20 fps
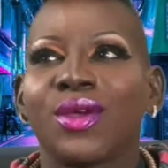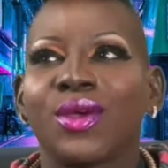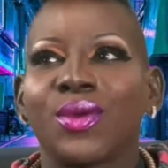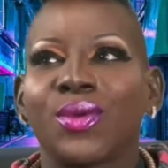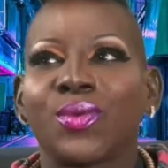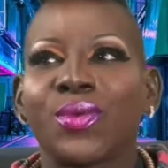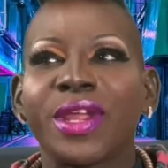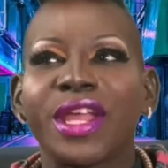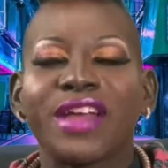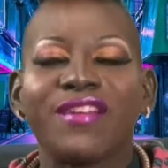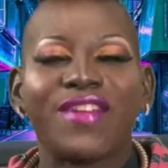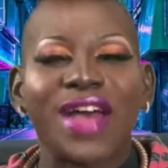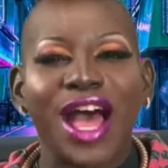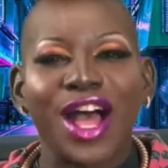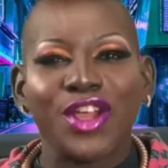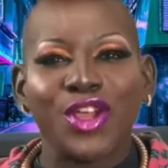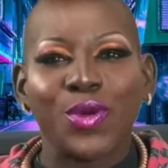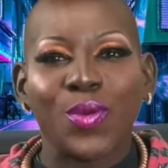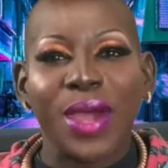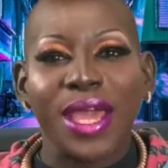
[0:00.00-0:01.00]

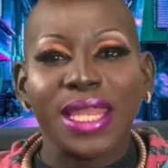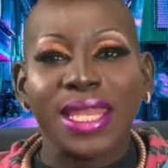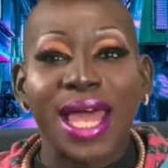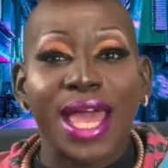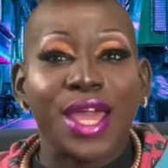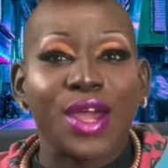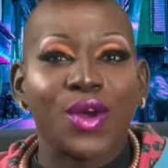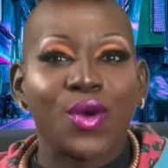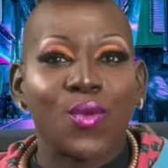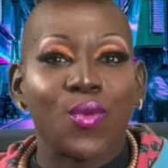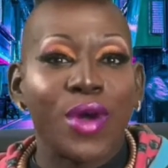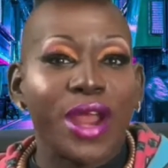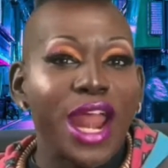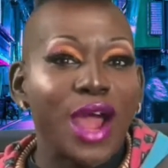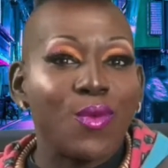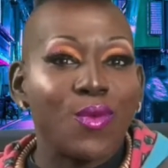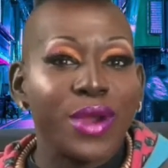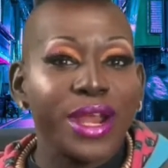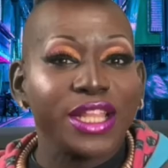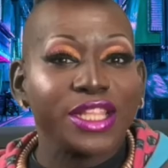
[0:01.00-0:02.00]
reevaluate like what I
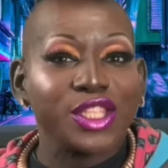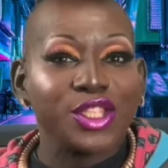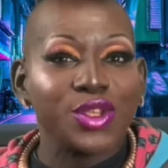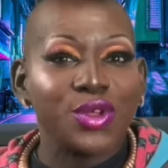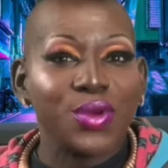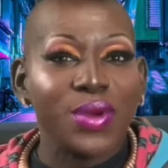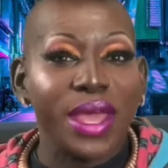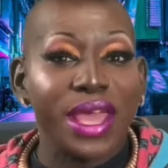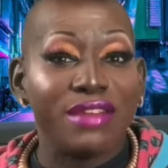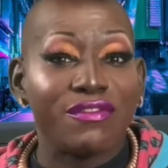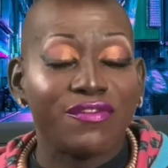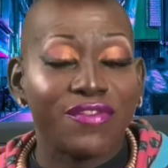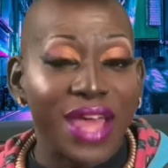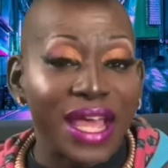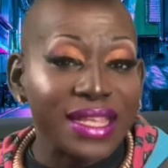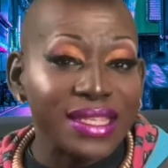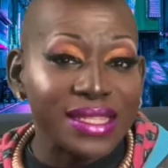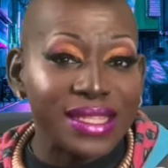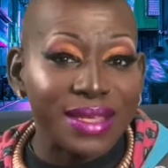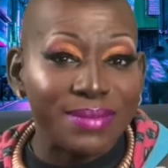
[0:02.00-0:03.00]
wanted to
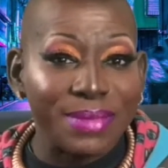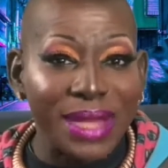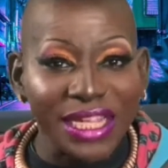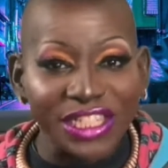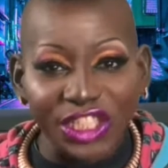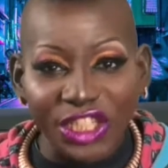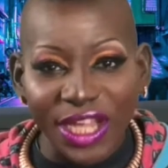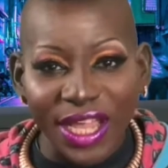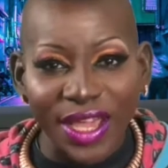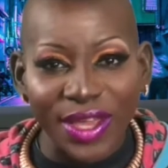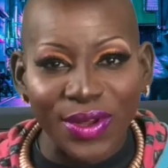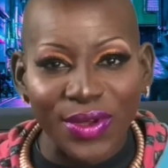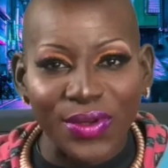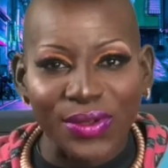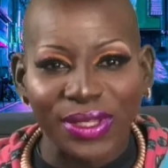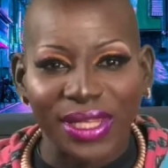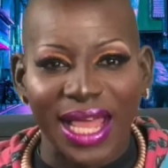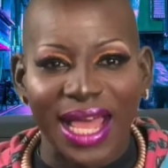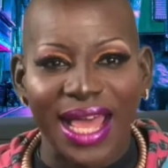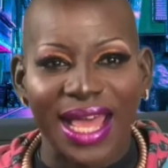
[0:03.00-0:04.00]
invest in my channel.
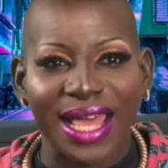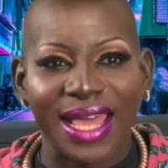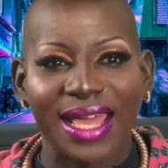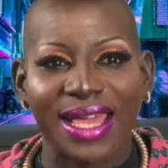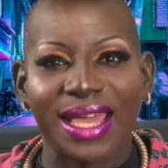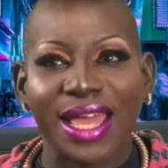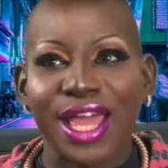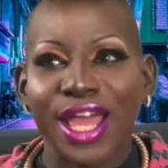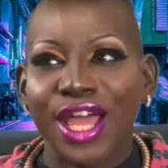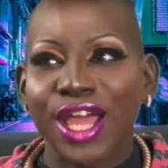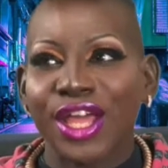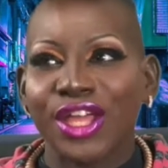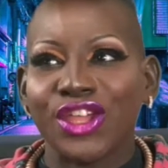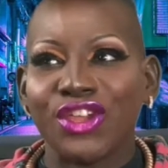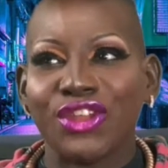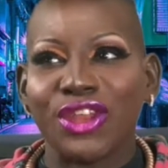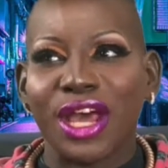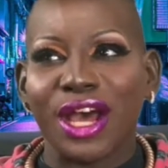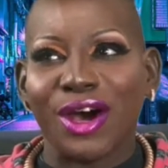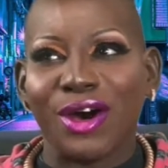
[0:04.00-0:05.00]
Like, you
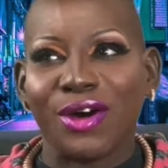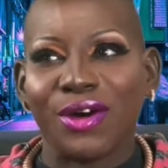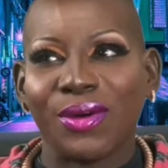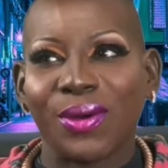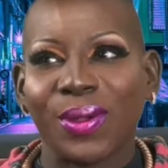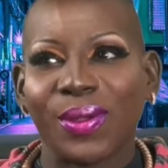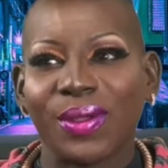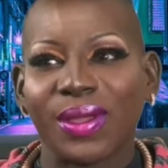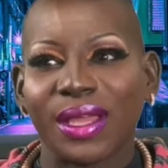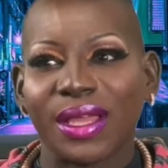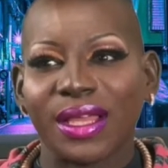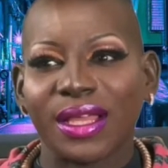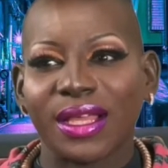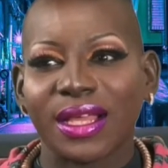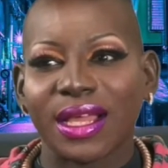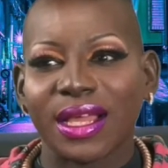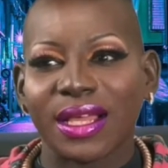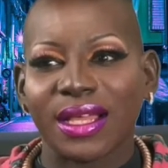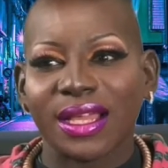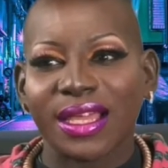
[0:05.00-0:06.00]
know,
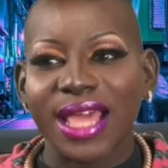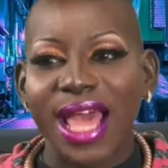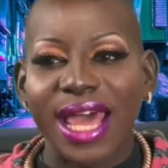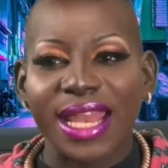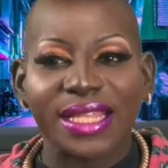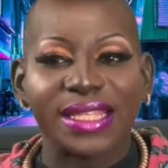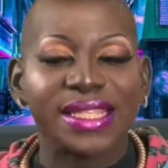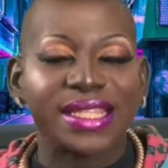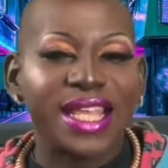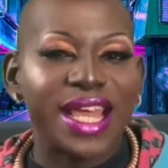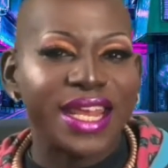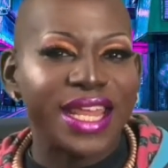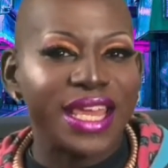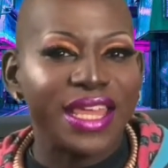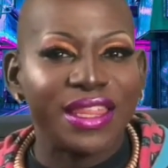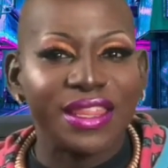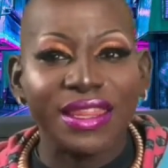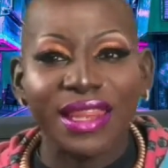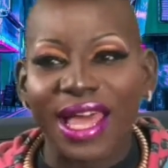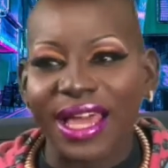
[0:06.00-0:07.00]
kind of study
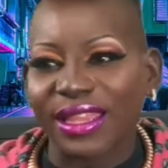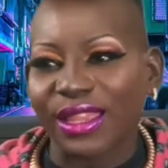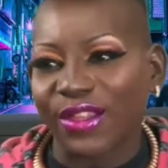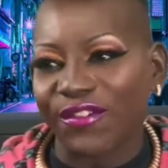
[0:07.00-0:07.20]
like the